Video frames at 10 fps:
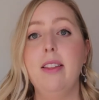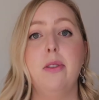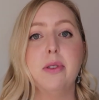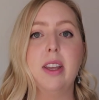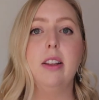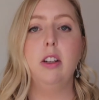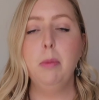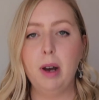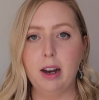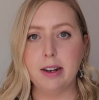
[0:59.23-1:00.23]
And there's like a
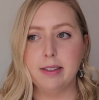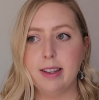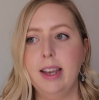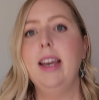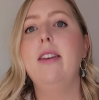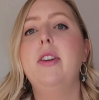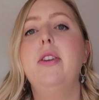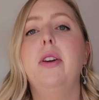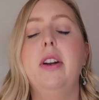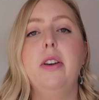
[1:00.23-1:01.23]
little pause, and then
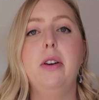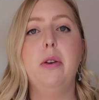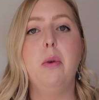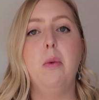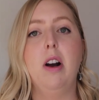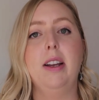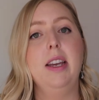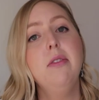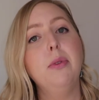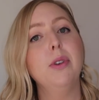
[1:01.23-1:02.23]
you're gonna go walk
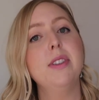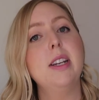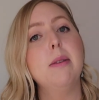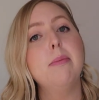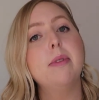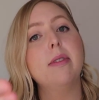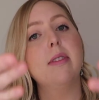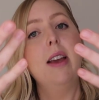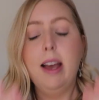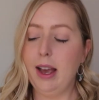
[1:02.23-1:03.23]
in 4 steps,
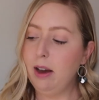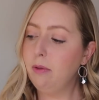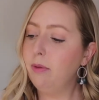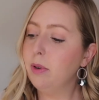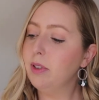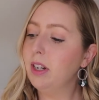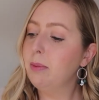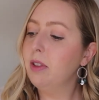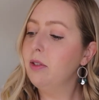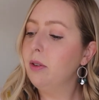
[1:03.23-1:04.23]
out 4
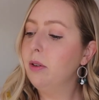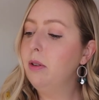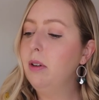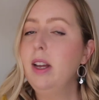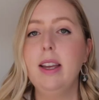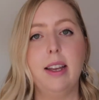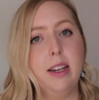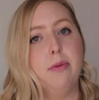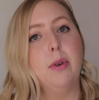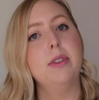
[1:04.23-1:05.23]
steps in the circle,
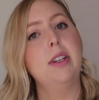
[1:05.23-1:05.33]
in 4